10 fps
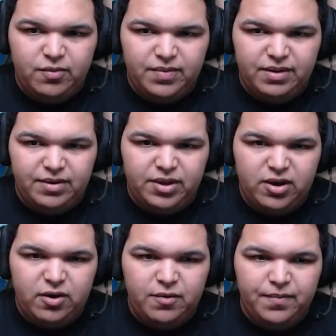There we
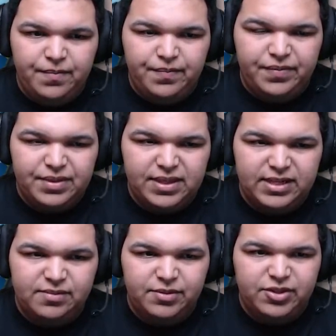go.
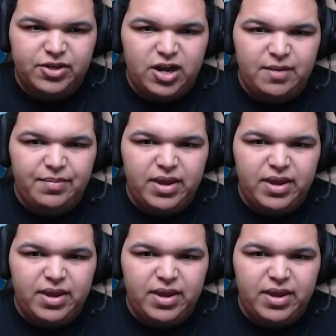That's Machop.